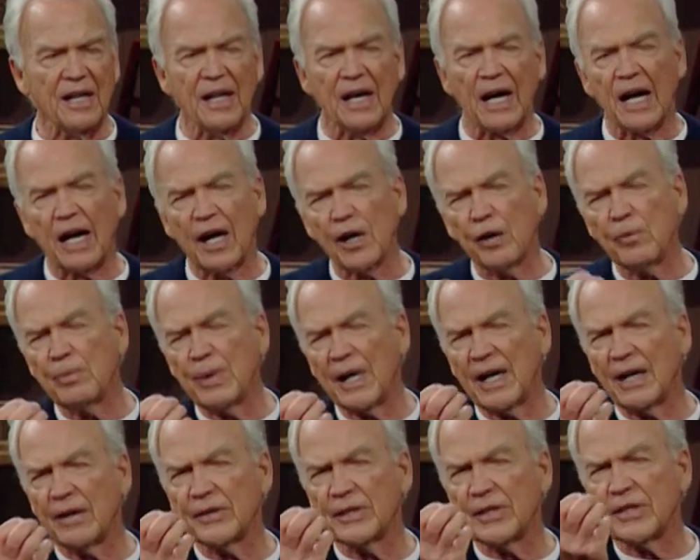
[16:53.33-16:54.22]
How
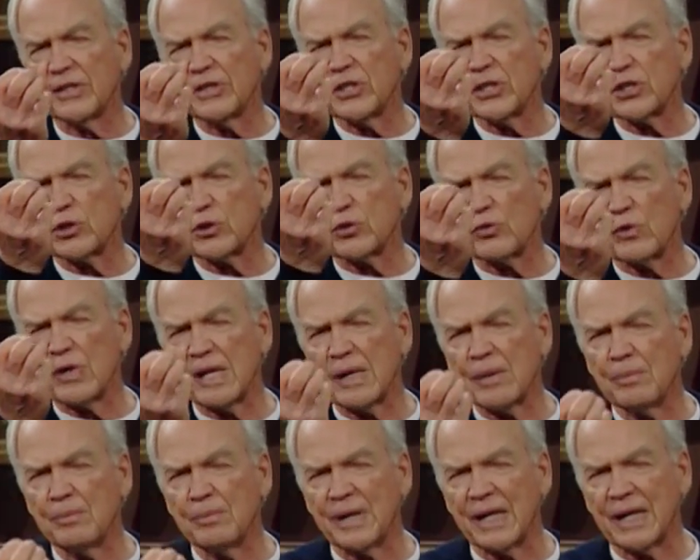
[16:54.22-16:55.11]
about
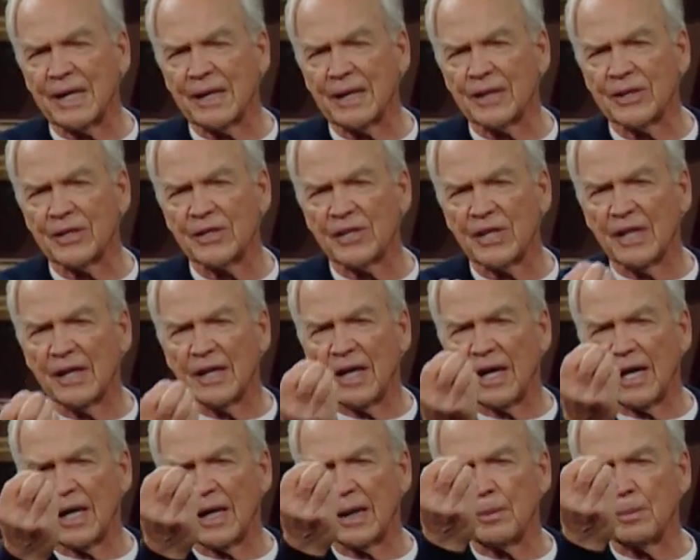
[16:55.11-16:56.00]
string beans
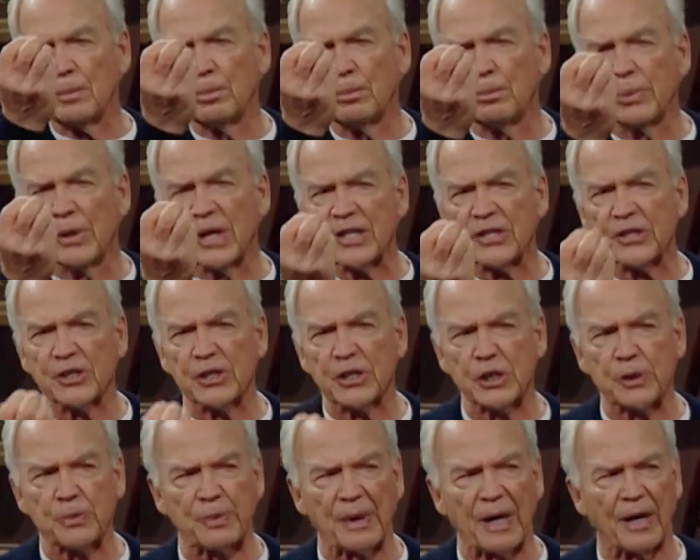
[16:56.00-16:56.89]
and Brussels
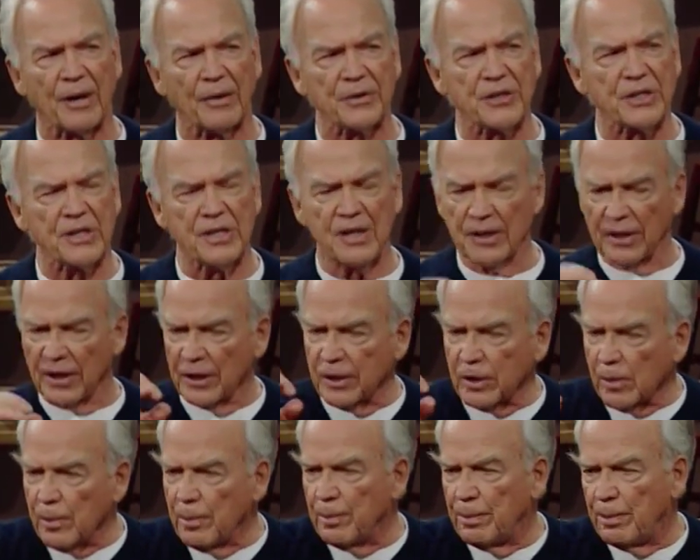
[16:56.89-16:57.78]
sprouts, the
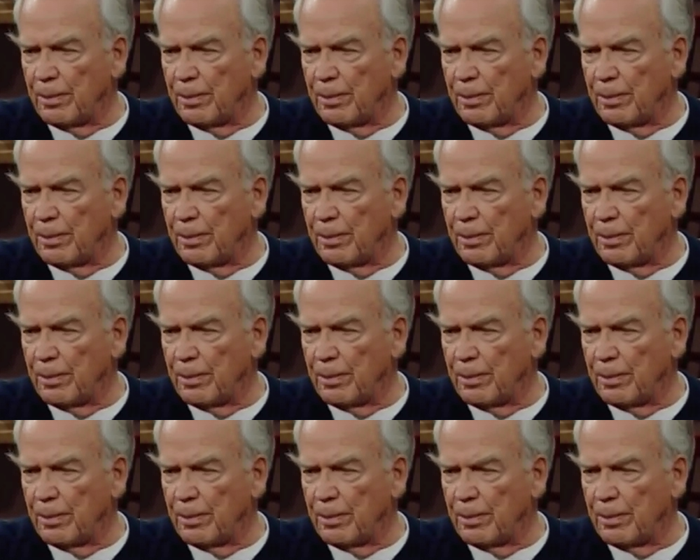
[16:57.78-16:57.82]
little